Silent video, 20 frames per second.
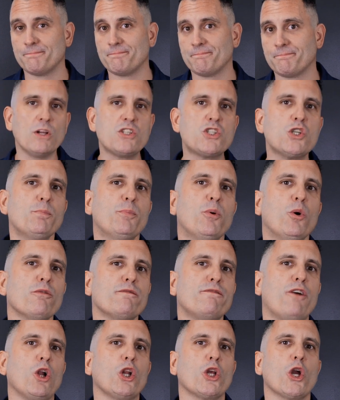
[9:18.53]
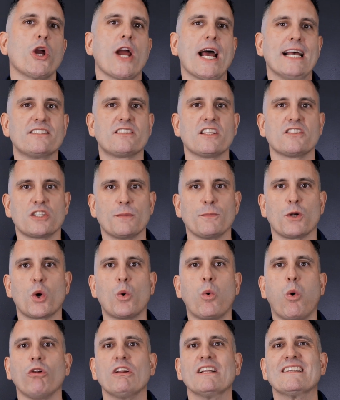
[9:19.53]
Once your portfolio has some
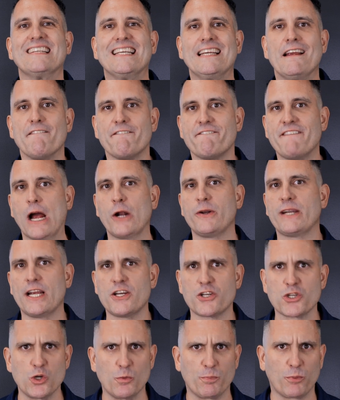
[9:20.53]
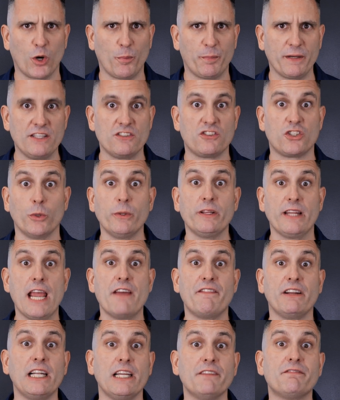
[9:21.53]
quality foundational properties doing the
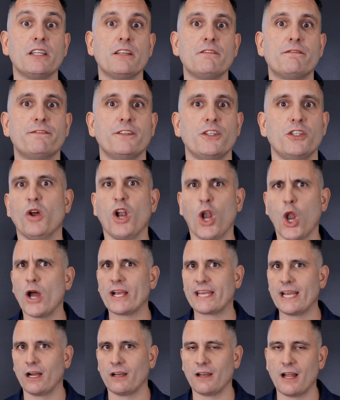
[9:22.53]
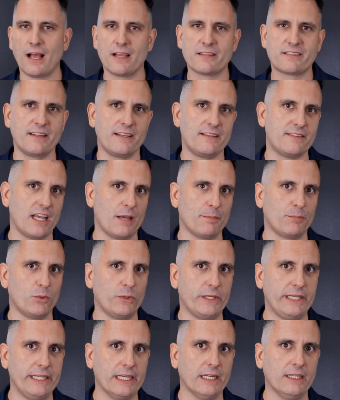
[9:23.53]
heavy lifting for you, like our last example
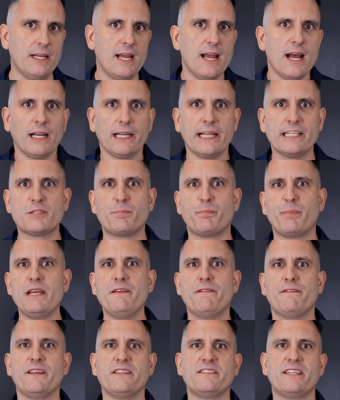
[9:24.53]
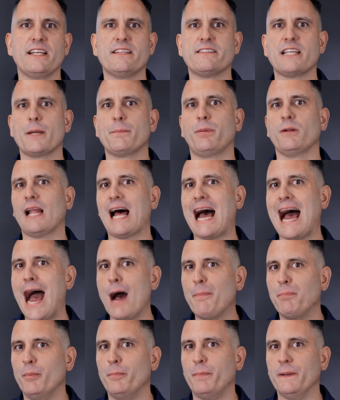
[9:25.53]
here, let's beef this example
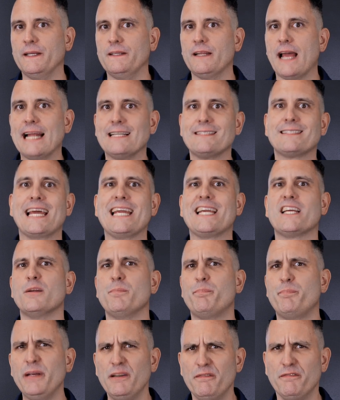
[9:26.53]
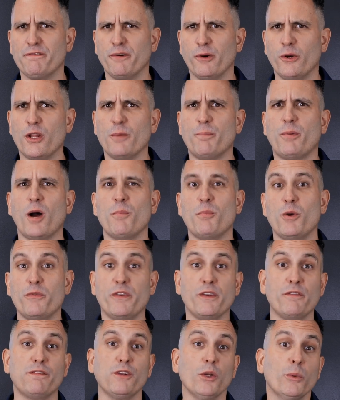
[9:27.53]
up a bit and take it a bit further by
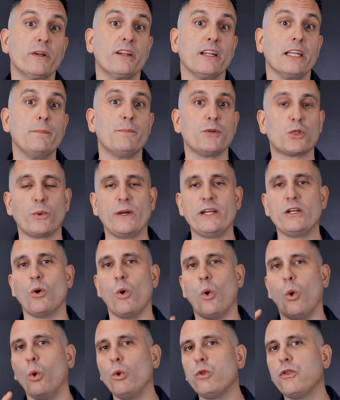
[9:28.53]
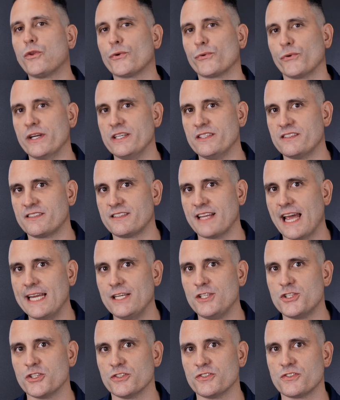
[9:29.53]
moving fluidly between all 3
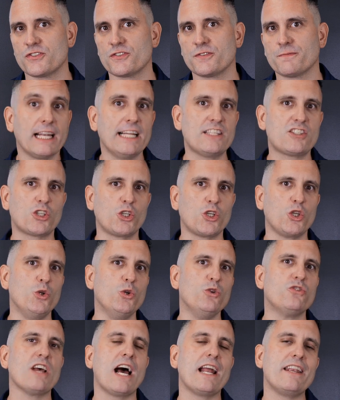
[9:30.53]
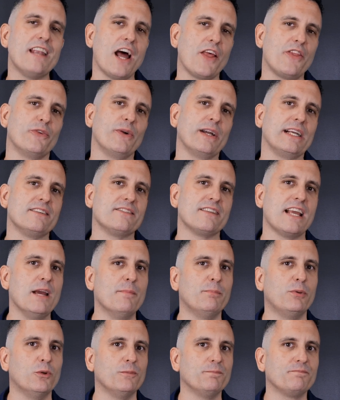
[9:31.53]
stages. Let's use another
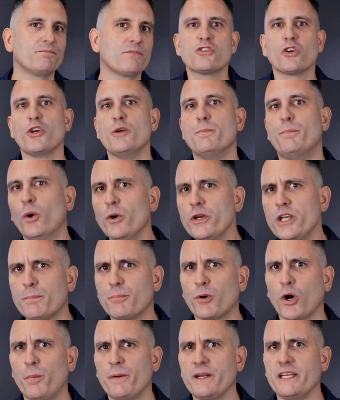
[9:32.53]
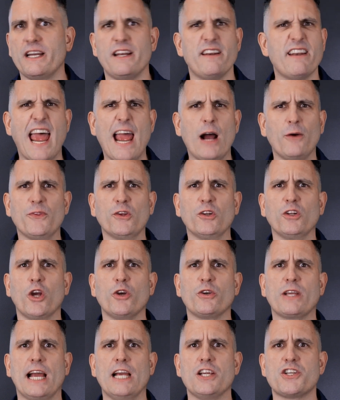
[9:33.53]
example. So you bought your property and nailed the
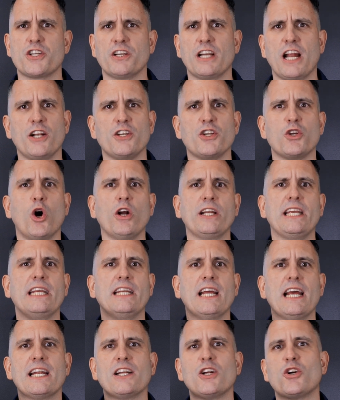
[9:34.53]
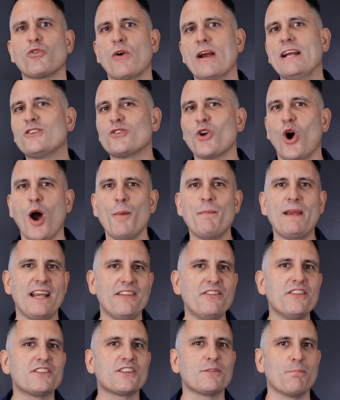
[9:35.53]
location and got in at a great time
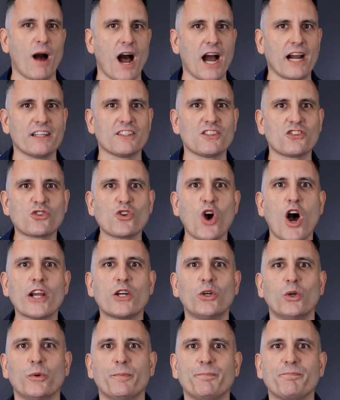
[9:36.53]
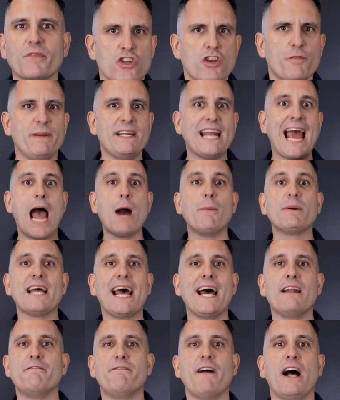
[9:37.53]
in its market cycle. You've been able to
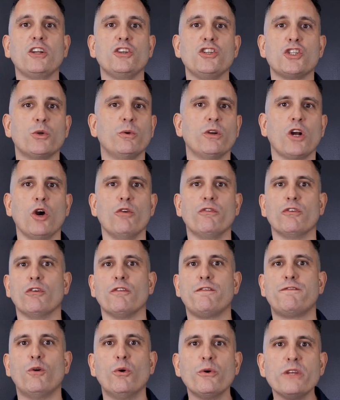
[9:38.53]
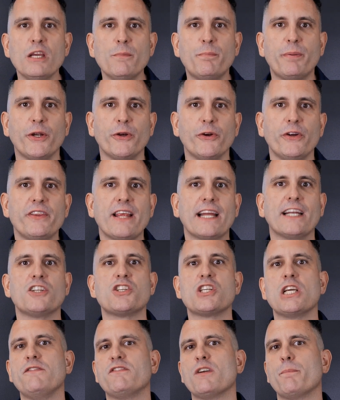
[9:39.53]
add value to it over a 4-year period that
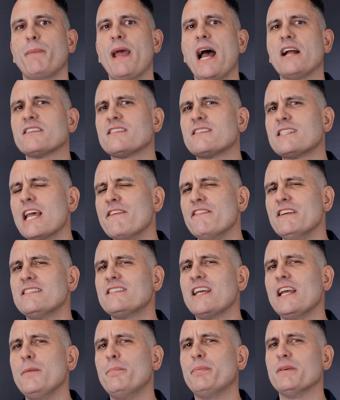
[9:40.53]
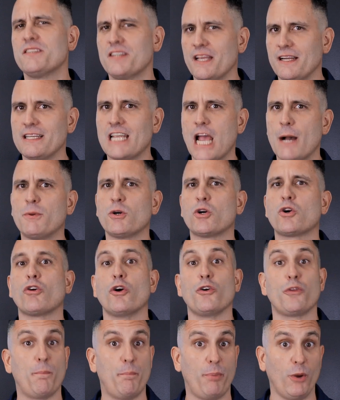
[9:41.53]
achieved about 17% capital
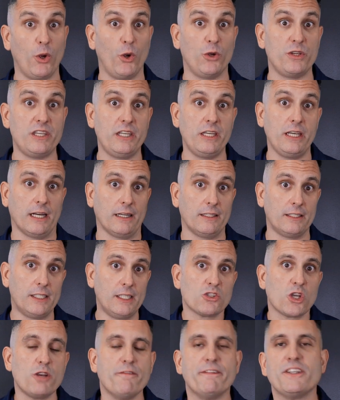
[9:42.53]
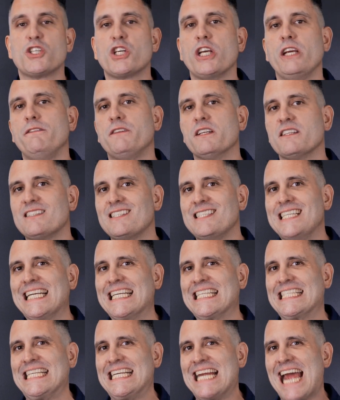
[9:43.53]
growth per year. So you've achieved
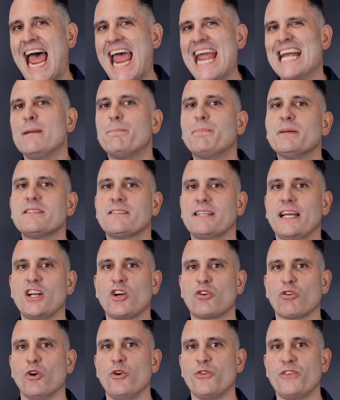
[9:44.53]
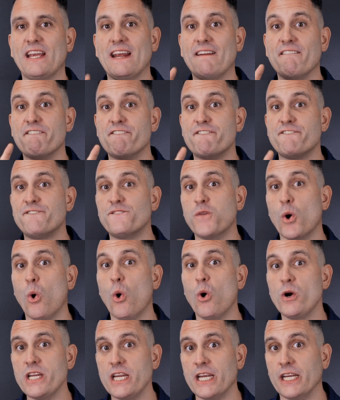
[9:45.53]
68% growth in
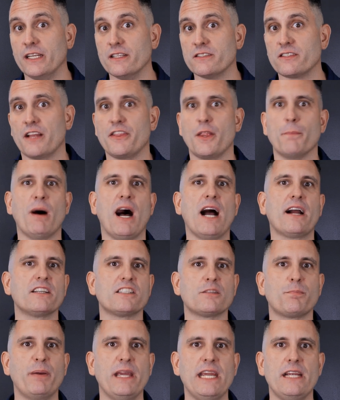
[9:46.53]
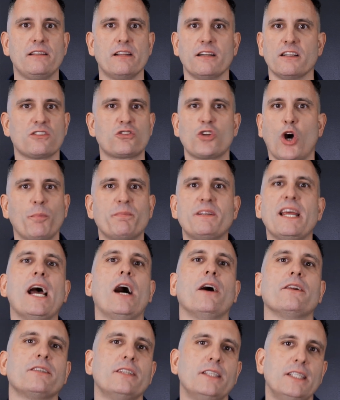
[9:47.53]
4 years, and the market's peaked and it's topped
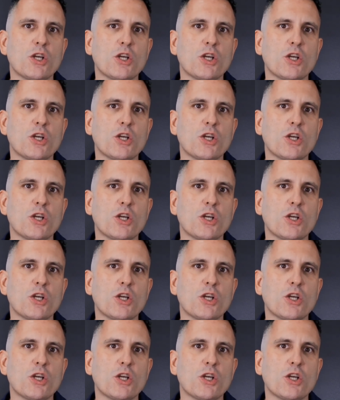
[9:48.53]
out.